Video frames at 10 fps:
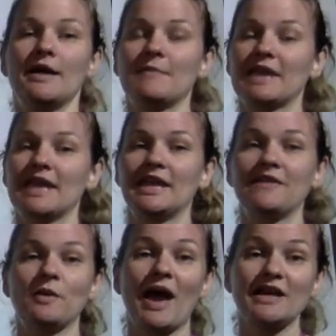Again, if
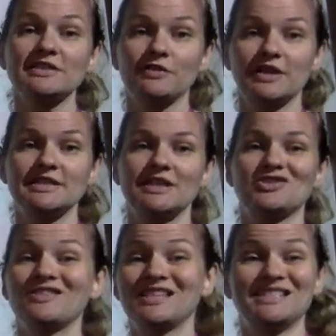you ask for an
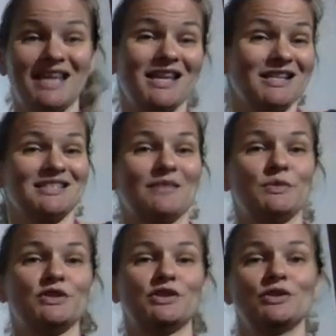extension the day an
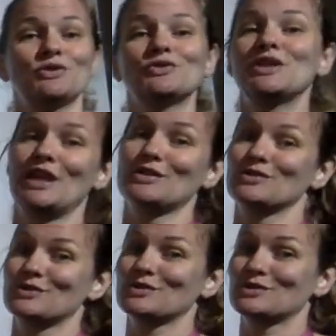assignment is due, the answer
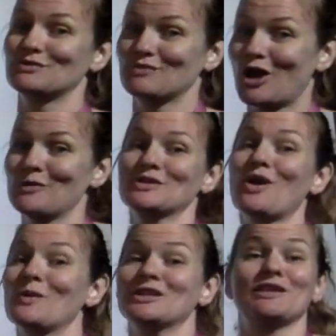is almost
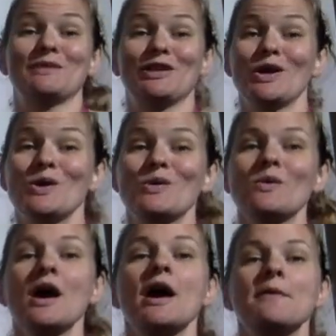always going to be no.
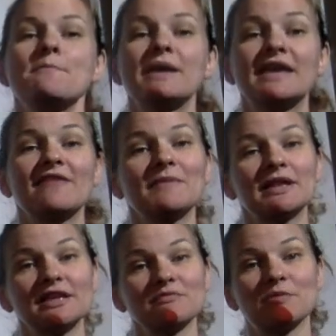But give me a
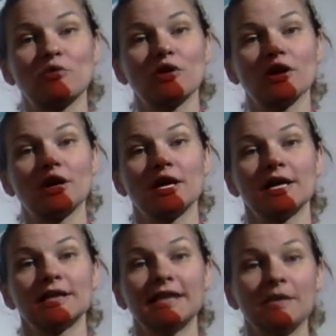little bit more
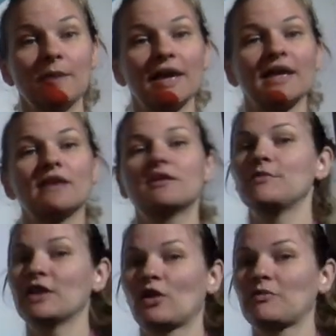leeway,
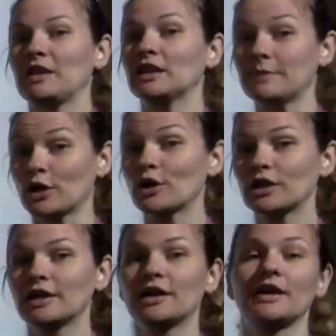communicate with me a little bit
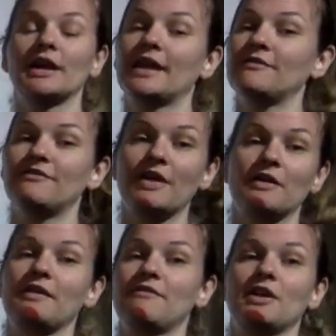earlier, and
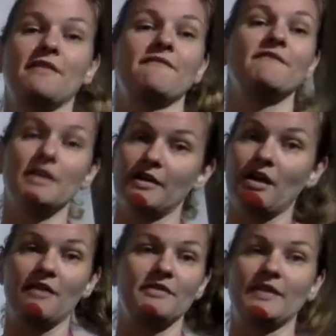very, very, very
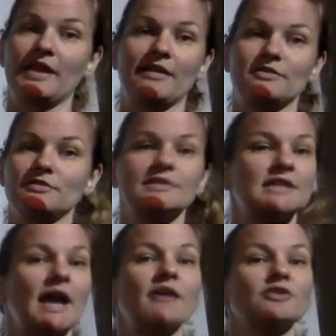often the answer is
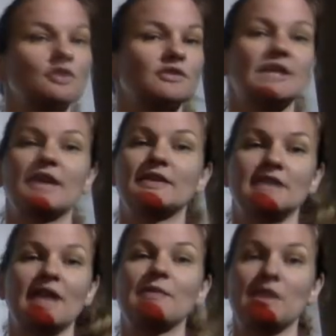yeah, sure, take the
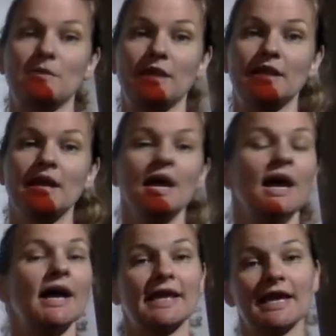time that you need.
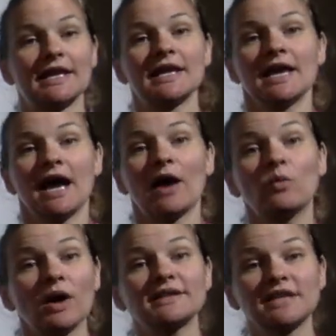Again, I
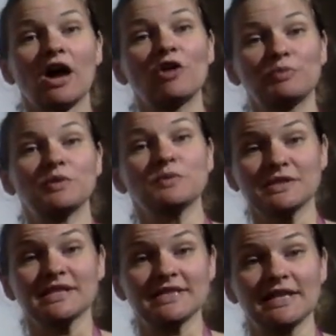want to help you
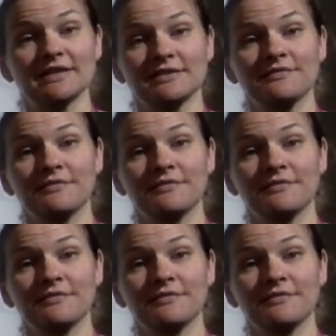succeed.